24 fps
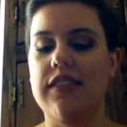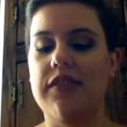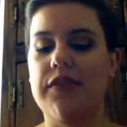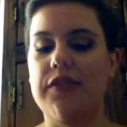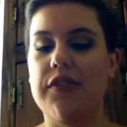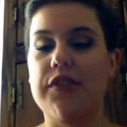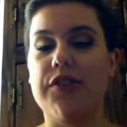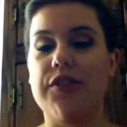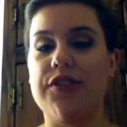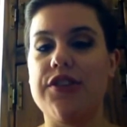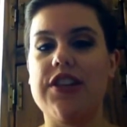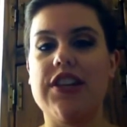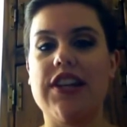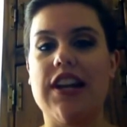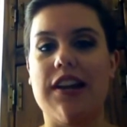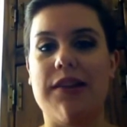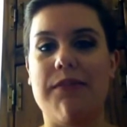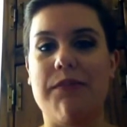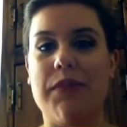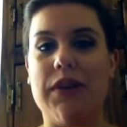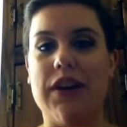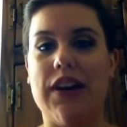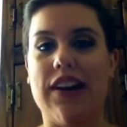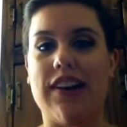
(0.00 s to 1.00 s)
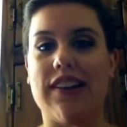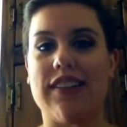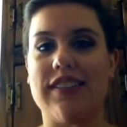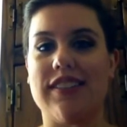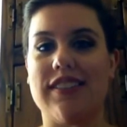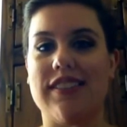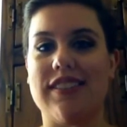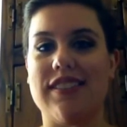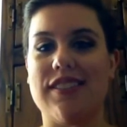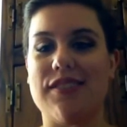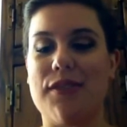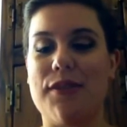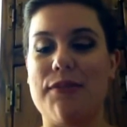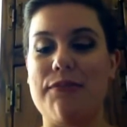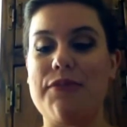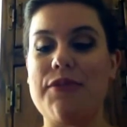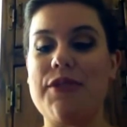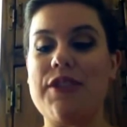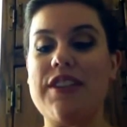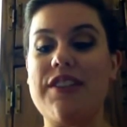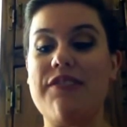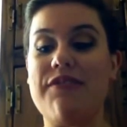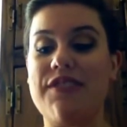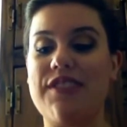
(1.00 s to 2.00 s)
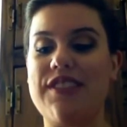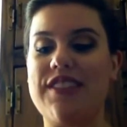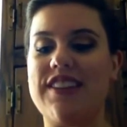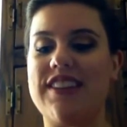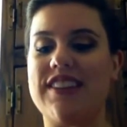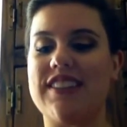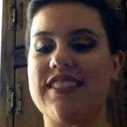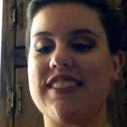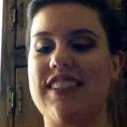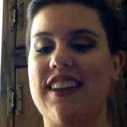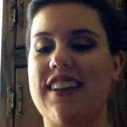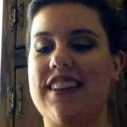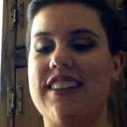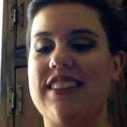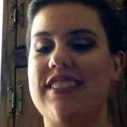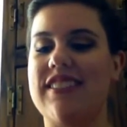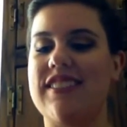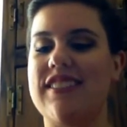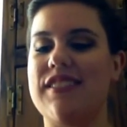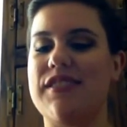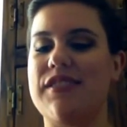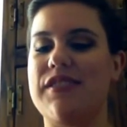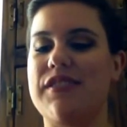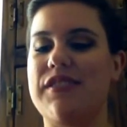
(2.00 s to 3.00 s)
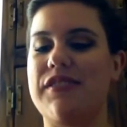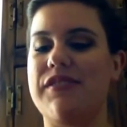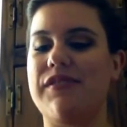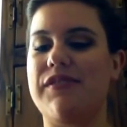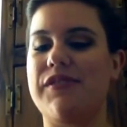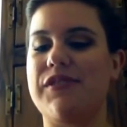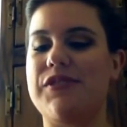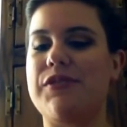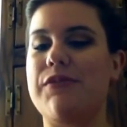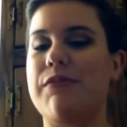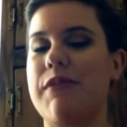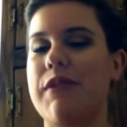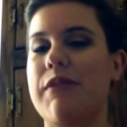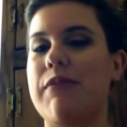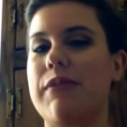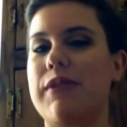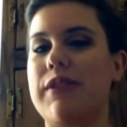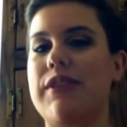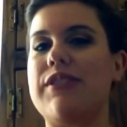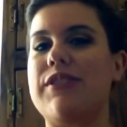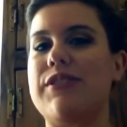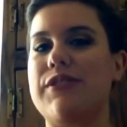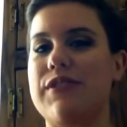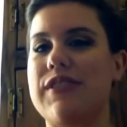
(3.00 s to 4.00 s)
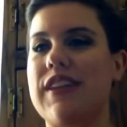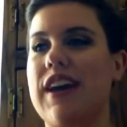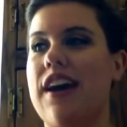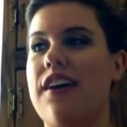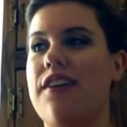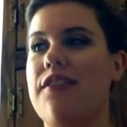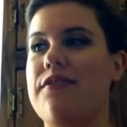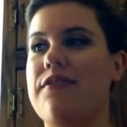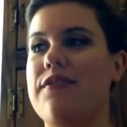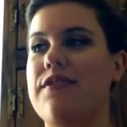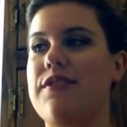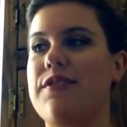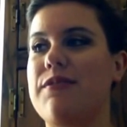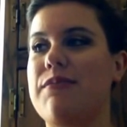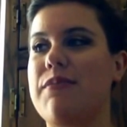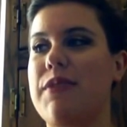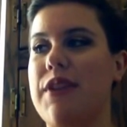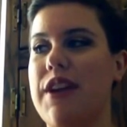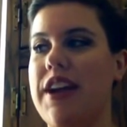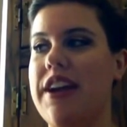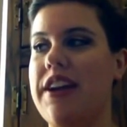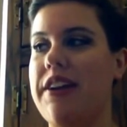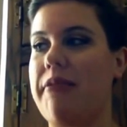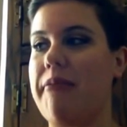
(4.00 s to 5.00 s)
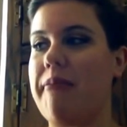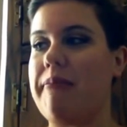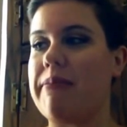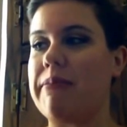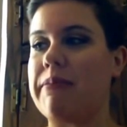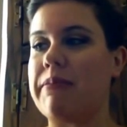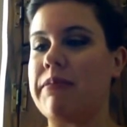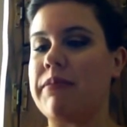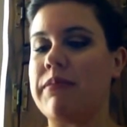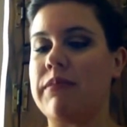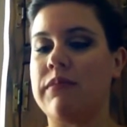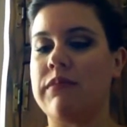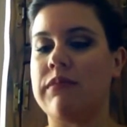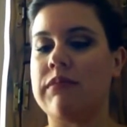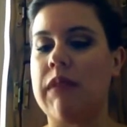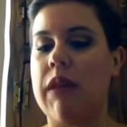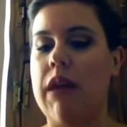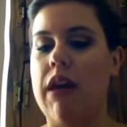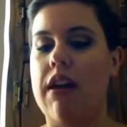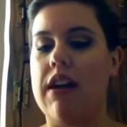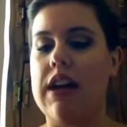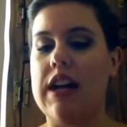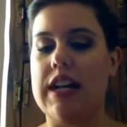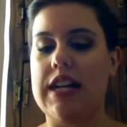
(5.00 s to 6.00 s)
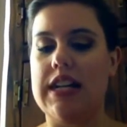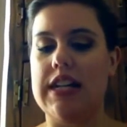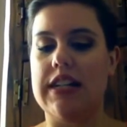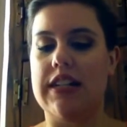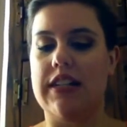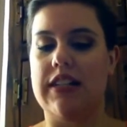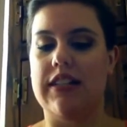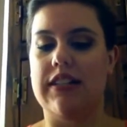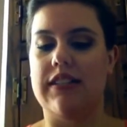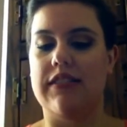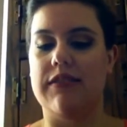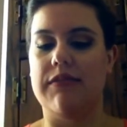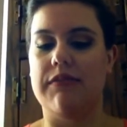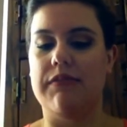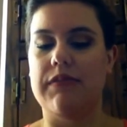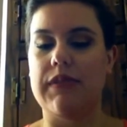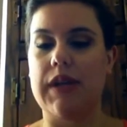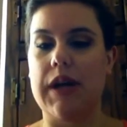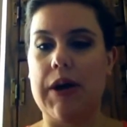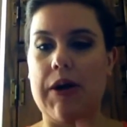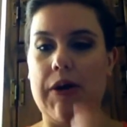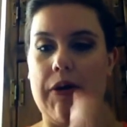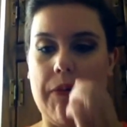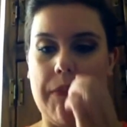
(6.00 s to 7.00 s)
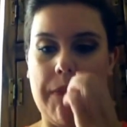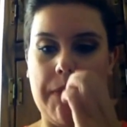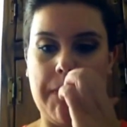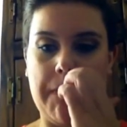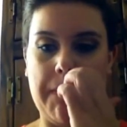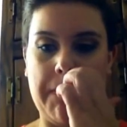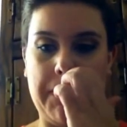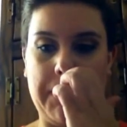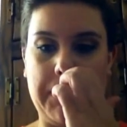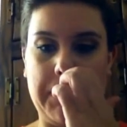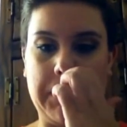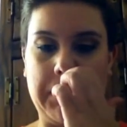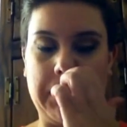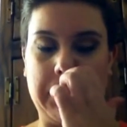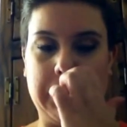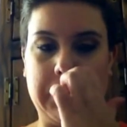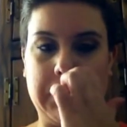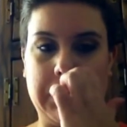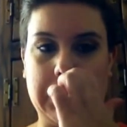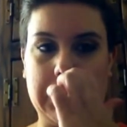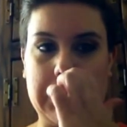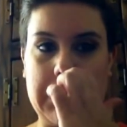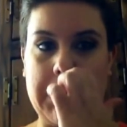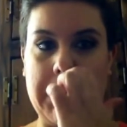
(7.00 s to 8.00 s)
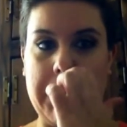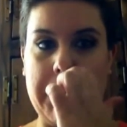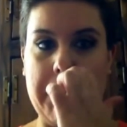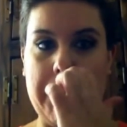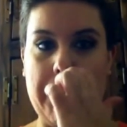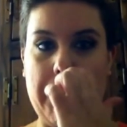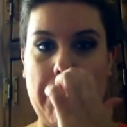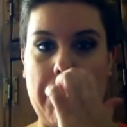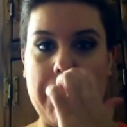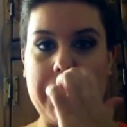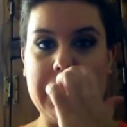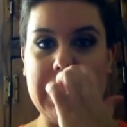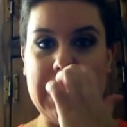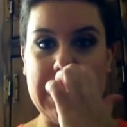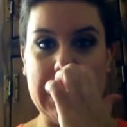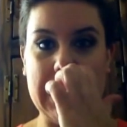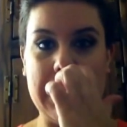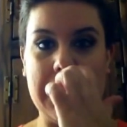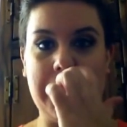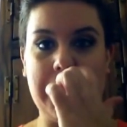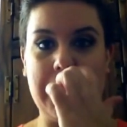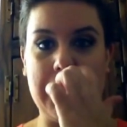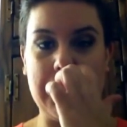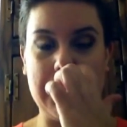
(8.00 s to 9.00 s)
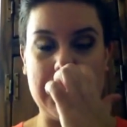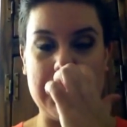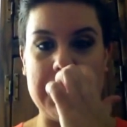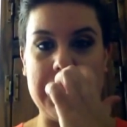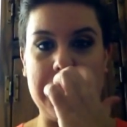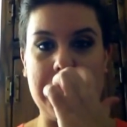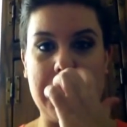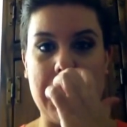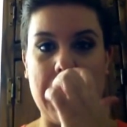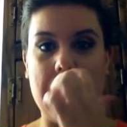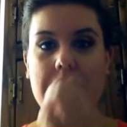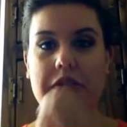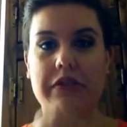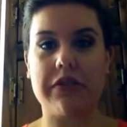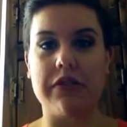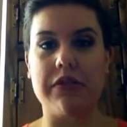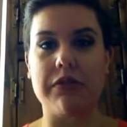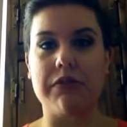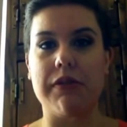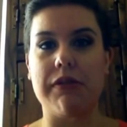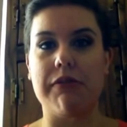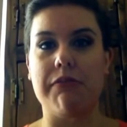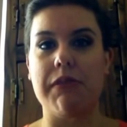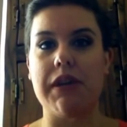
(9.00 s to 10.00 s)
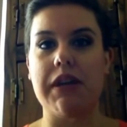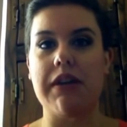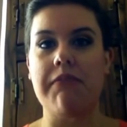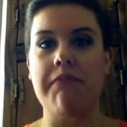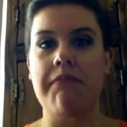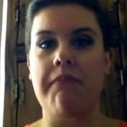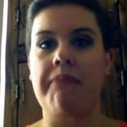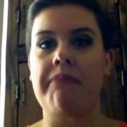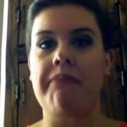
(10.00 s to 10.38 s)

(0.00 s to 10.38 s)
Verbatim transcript: for 39 bucks. And so I'm really, really excited to, to be able to do that over the break. And um, I'm taking protein powders with me,